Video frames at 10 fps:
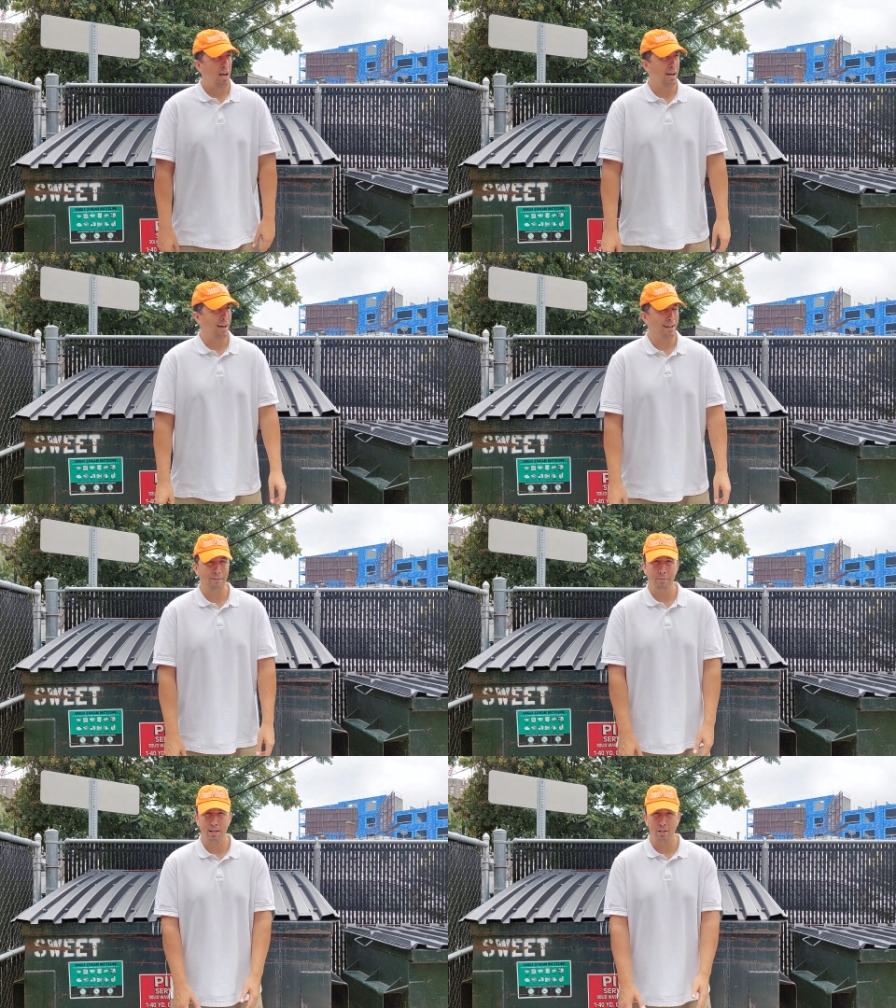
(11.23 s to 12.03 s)
Uh, and
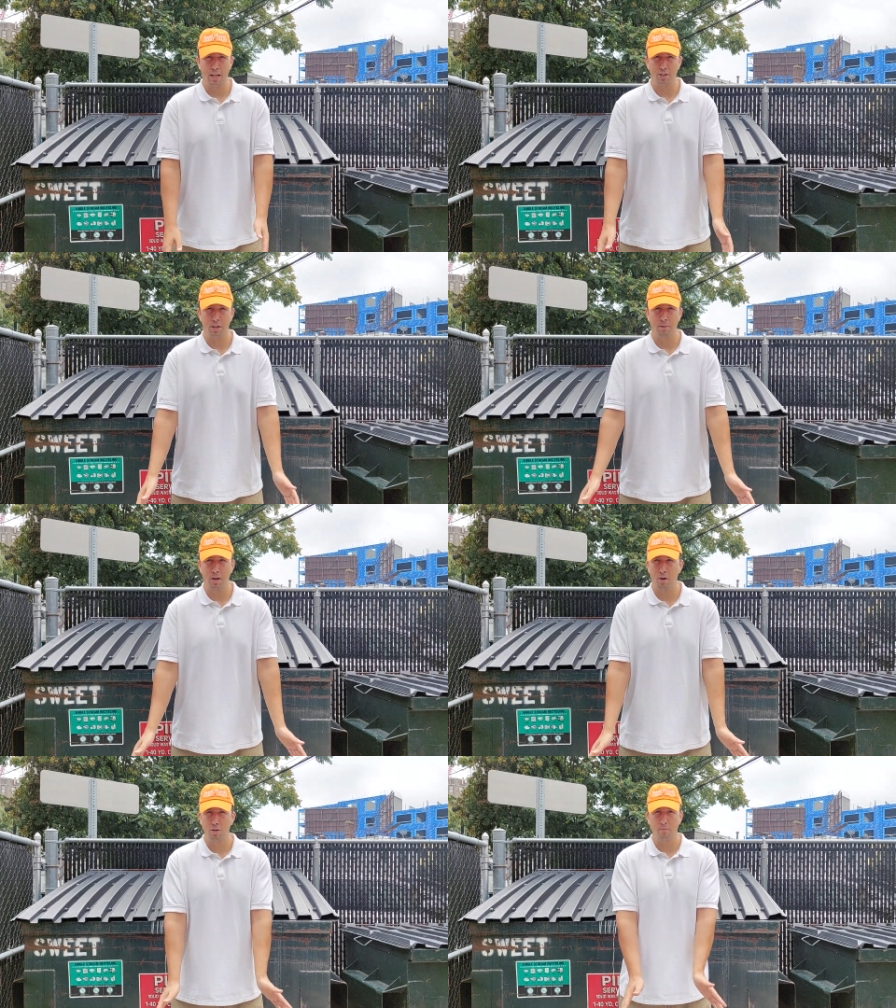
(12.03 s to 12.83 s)
everybody's asking
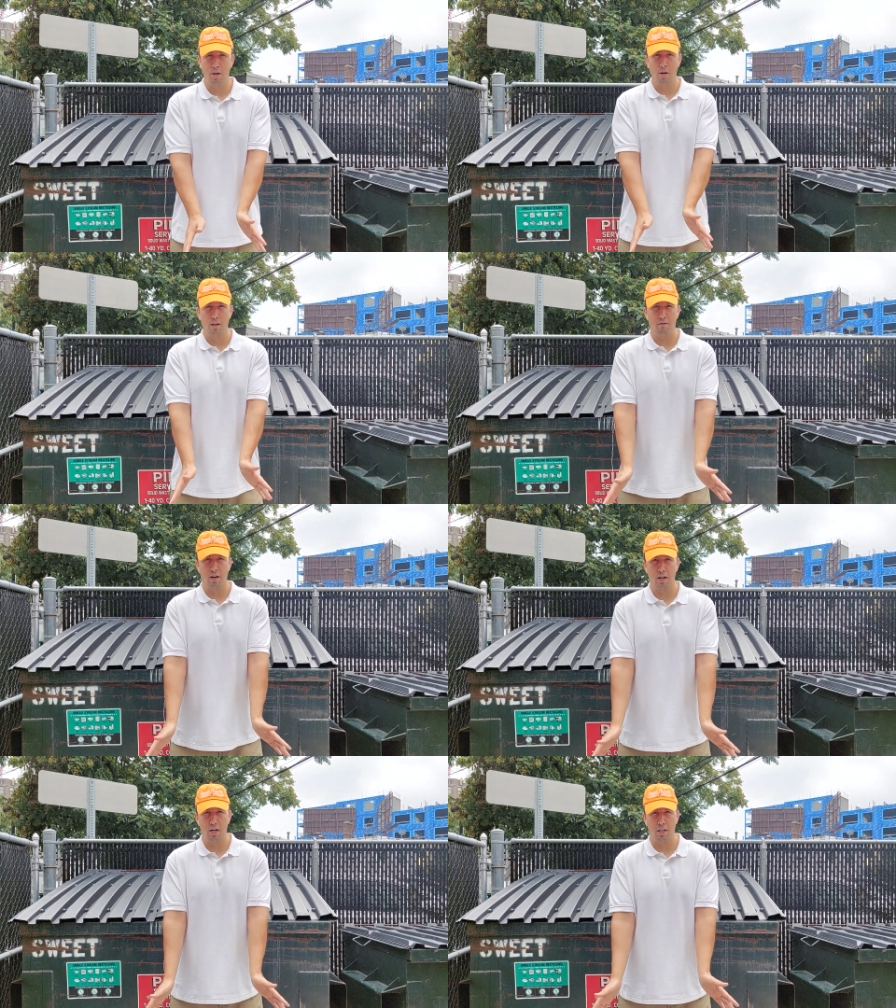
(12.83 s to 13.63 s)
me, oh, you buried
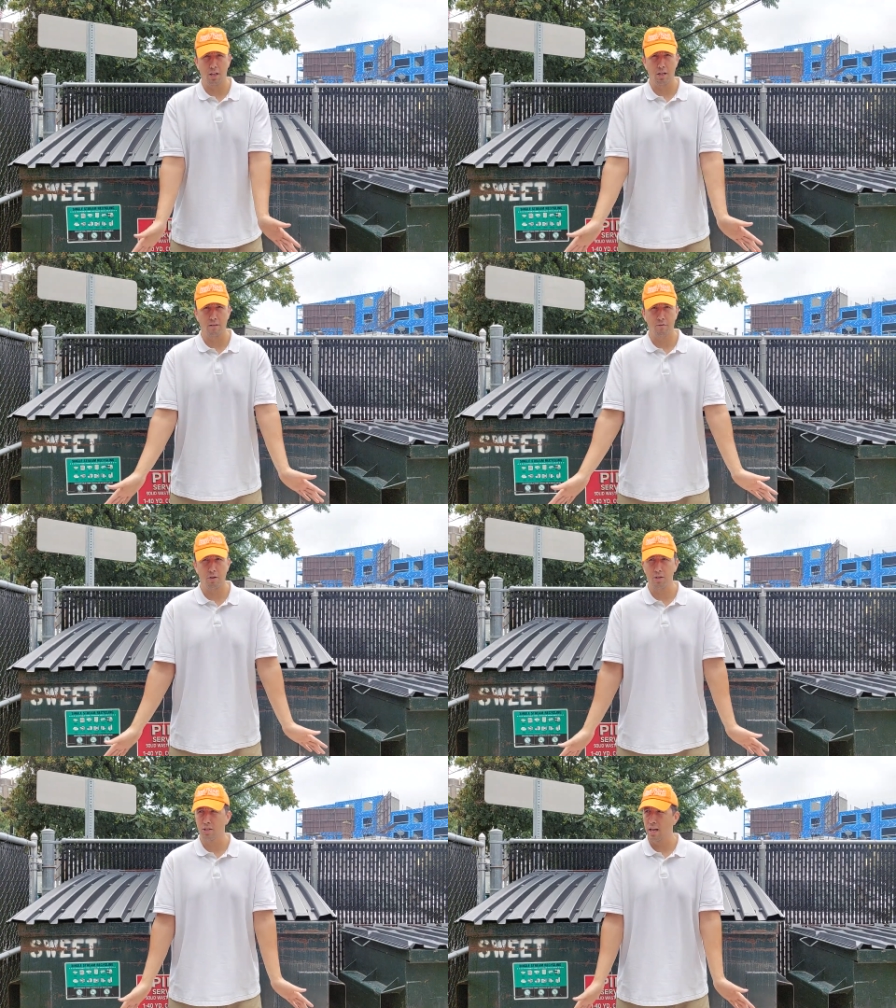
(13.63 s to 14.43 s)
Ivanka on the golf
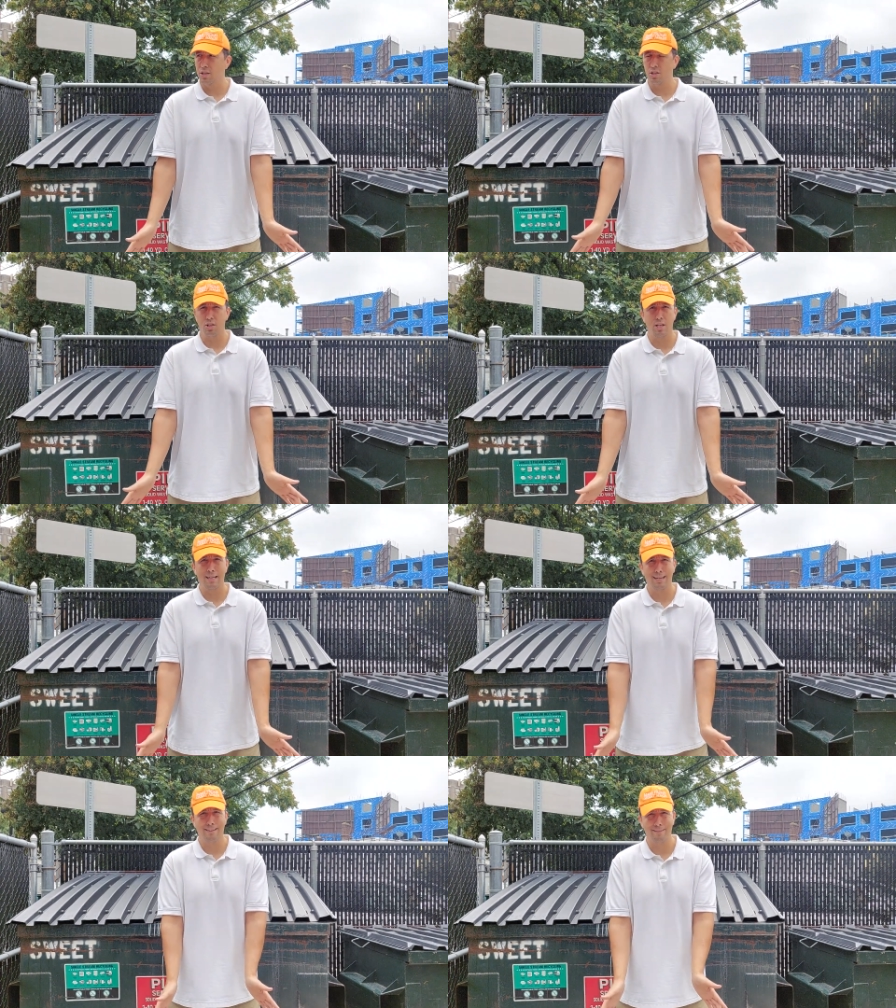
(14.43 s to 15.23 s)
course. Yes,
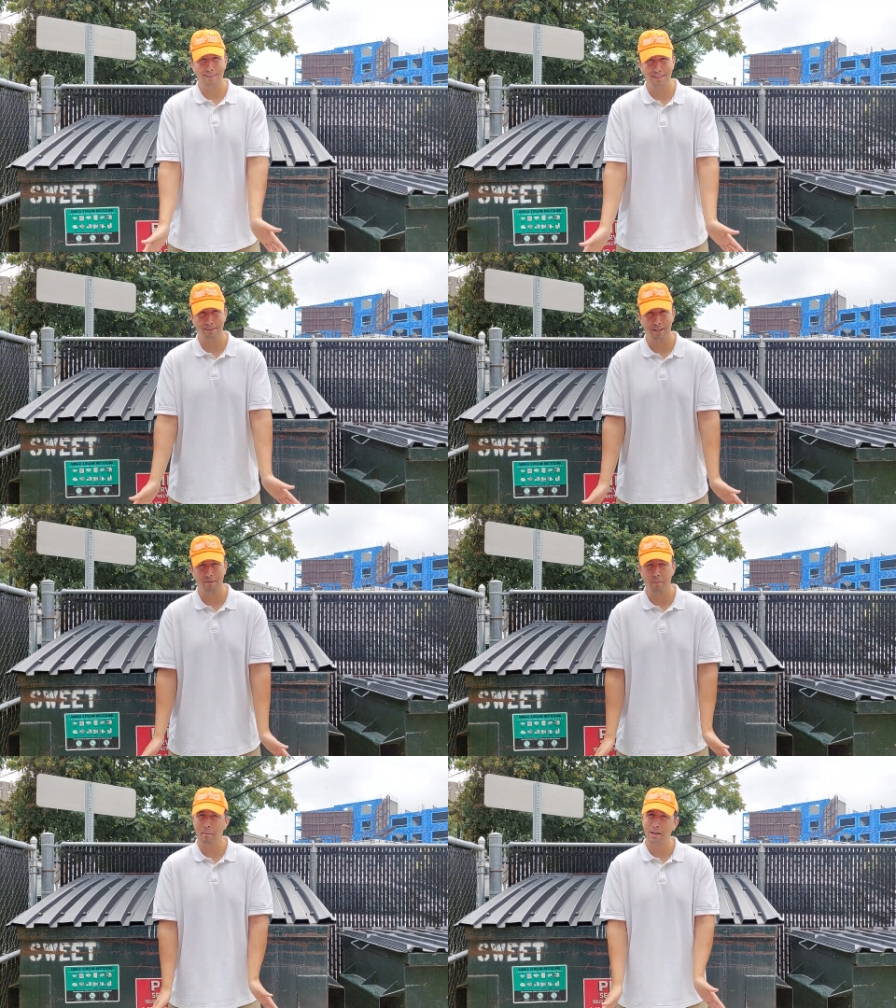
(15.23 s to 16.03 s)
of course we
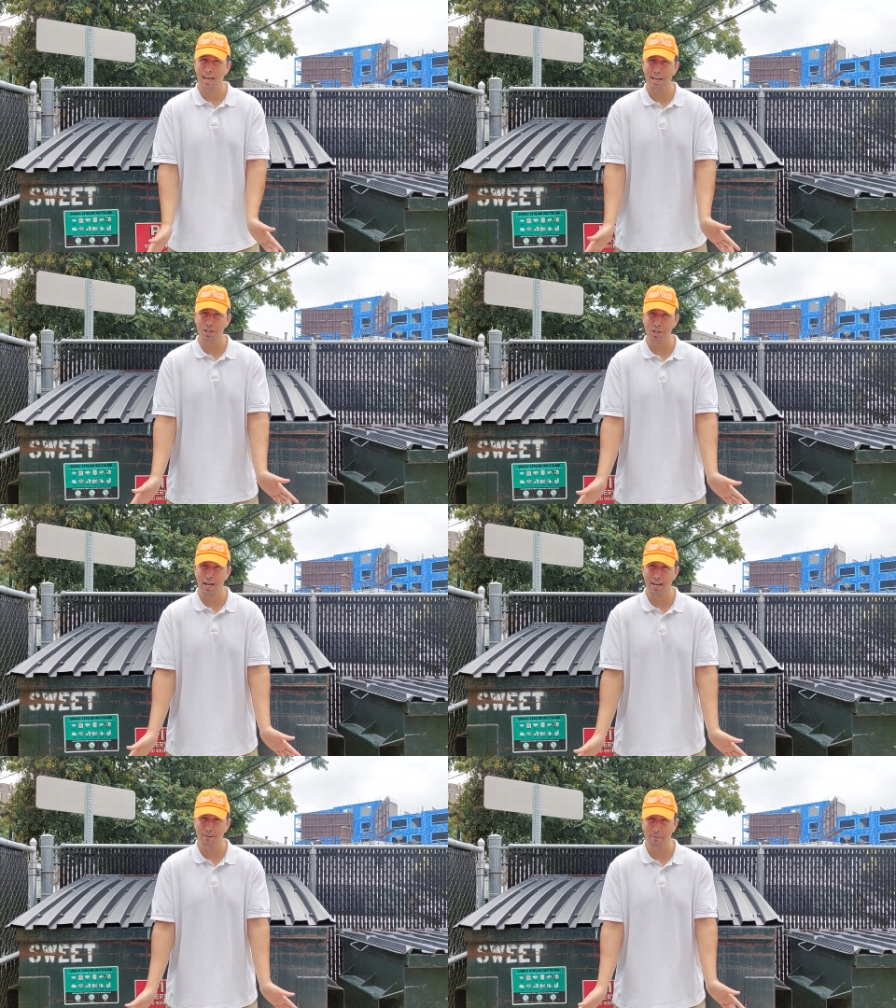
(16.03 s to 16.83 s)
did. Remember
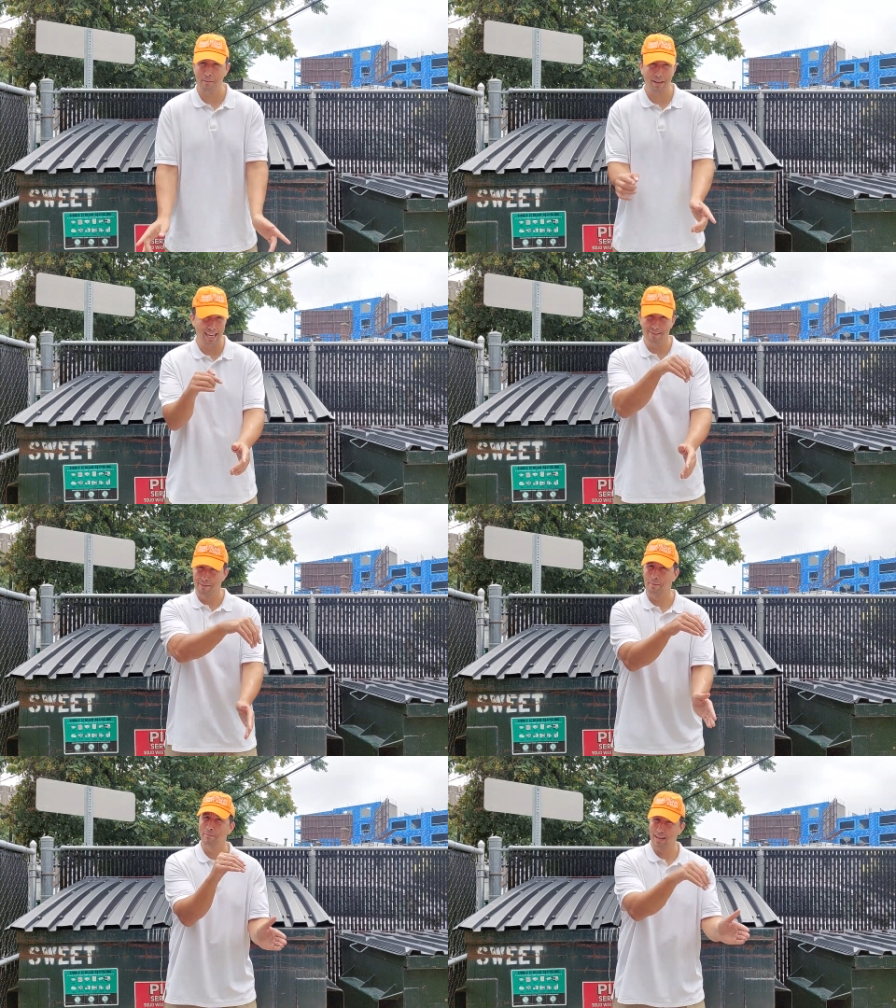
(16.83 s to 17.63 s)
Caddyshack? Remember,
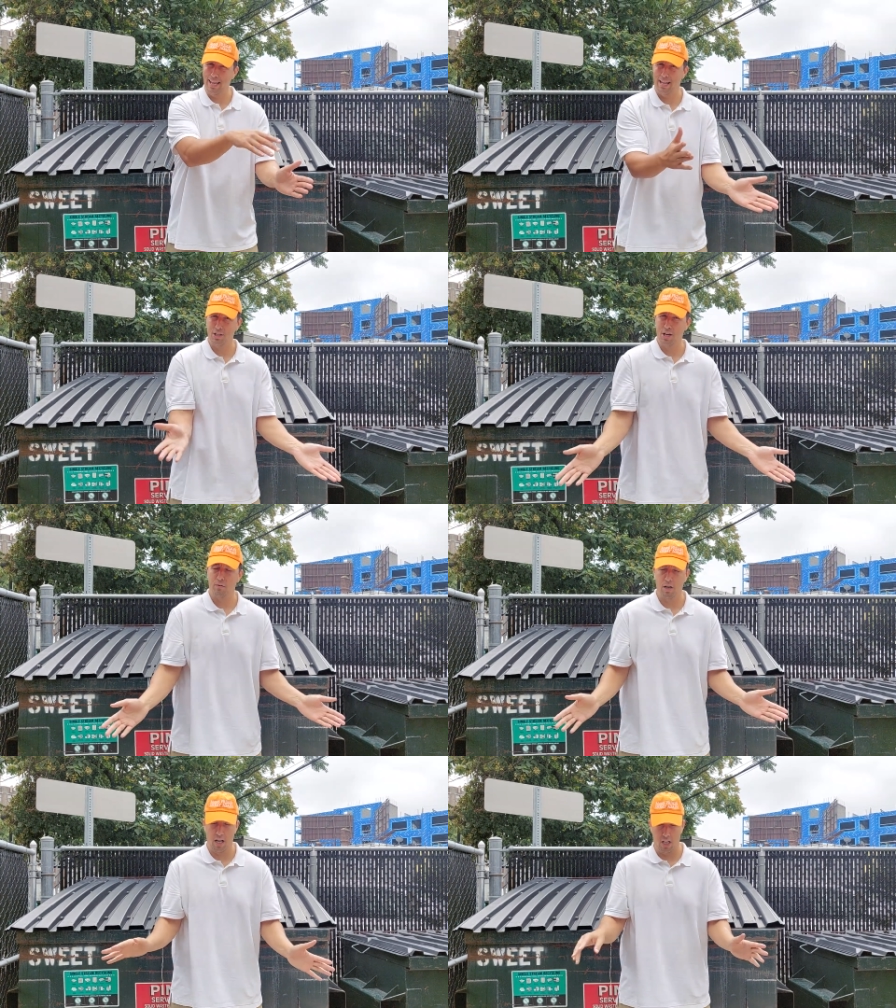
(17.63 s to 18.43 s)
remember
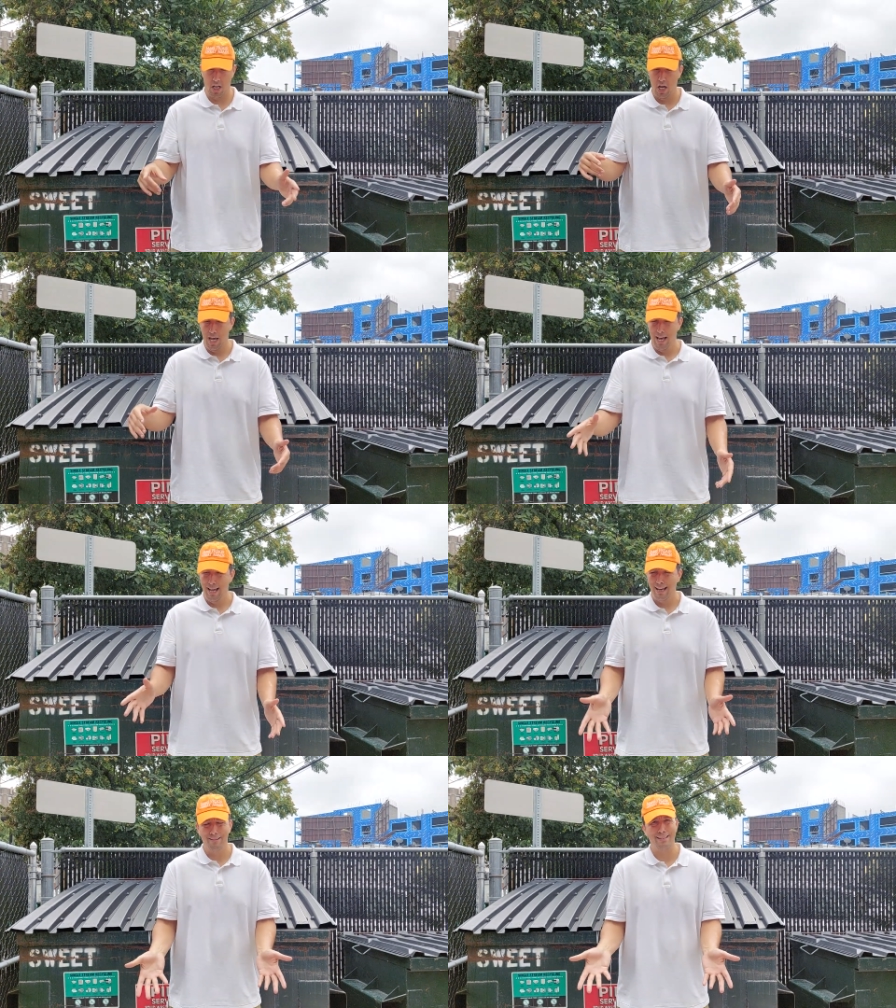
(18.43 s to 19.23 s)
Caddyshack when you had the,
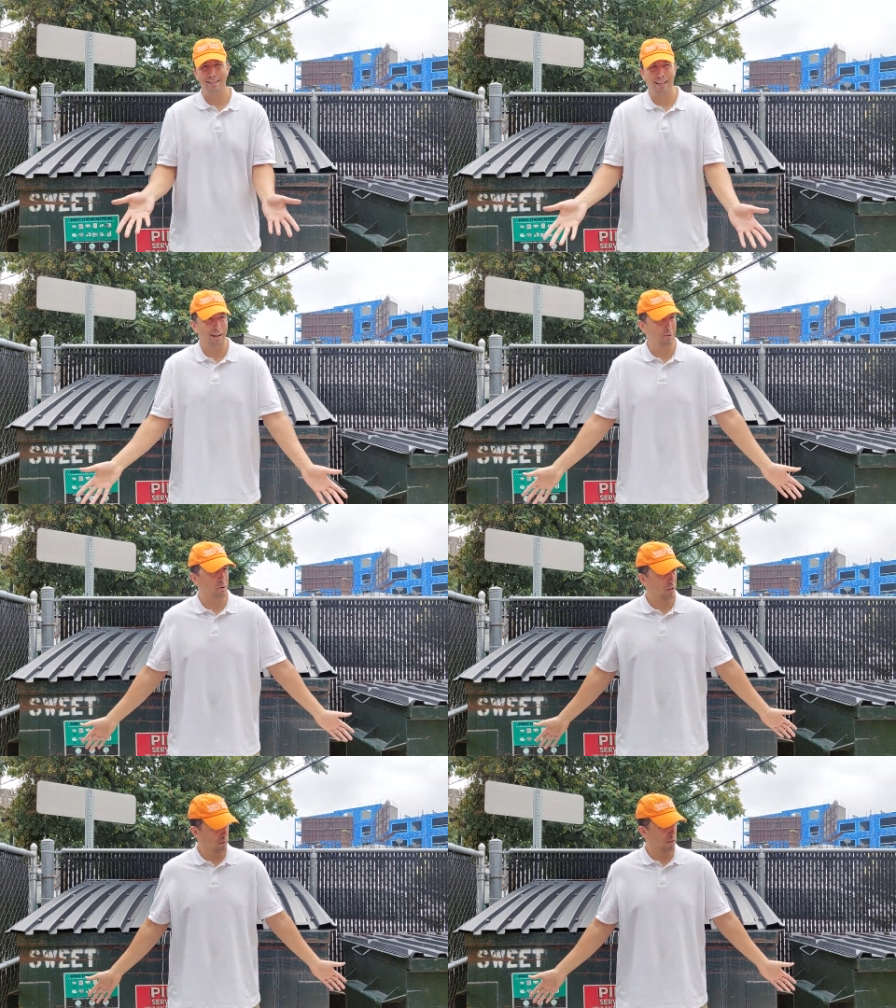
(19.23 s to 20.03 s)
what is it, like a,
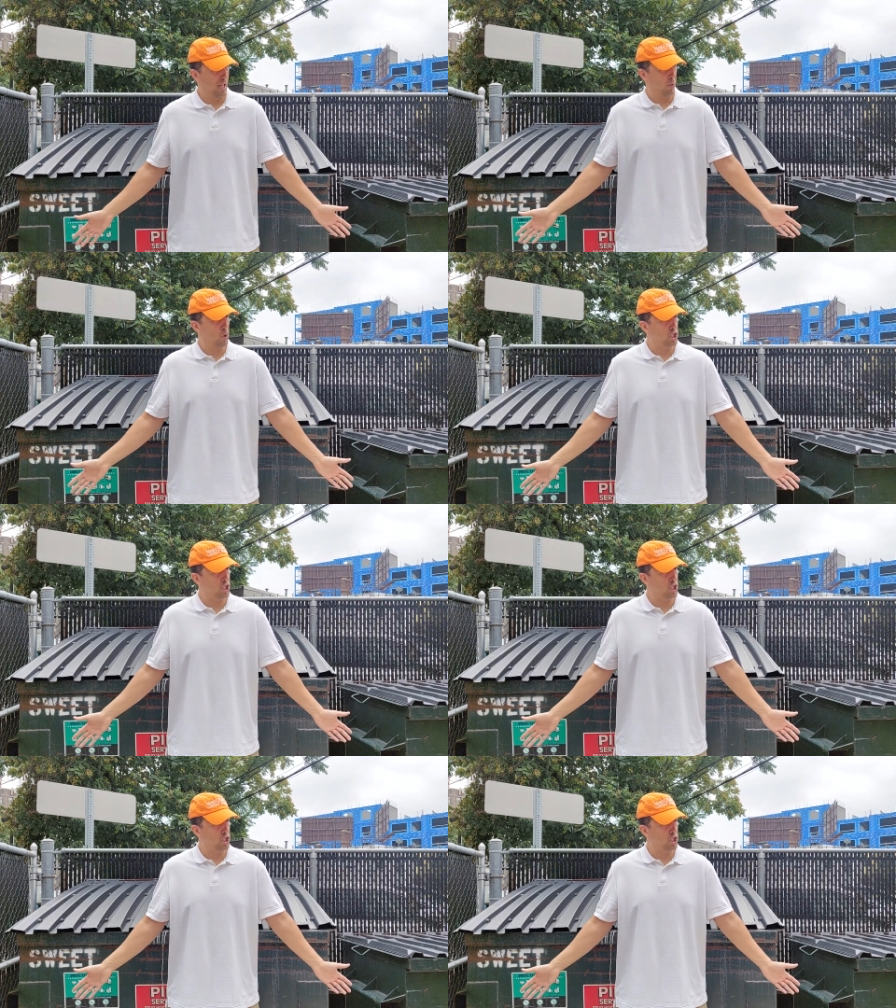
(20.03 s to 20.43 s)
like a